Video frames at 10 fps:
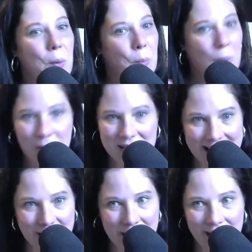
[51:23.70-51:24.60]
what was
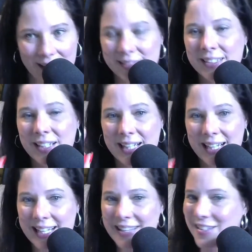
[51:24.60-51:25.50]
that about
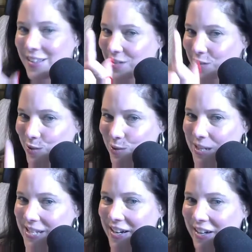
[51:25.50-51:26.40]
there's a
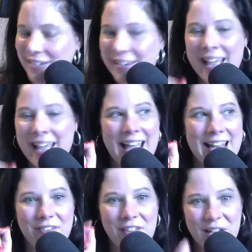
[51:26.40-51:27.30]
story there
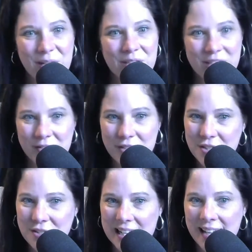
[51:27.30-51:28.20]
and if anyone knows
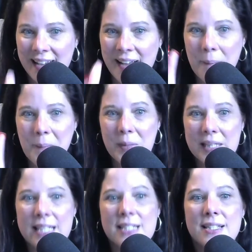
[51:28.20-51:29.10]
judy
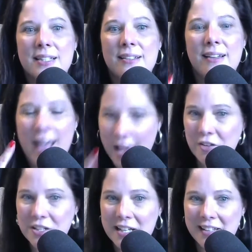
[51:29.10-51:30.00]
please have
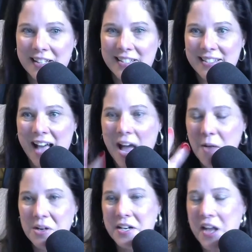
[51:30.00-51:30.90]
her tell us i
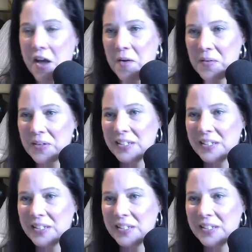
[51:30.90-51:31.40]
want to know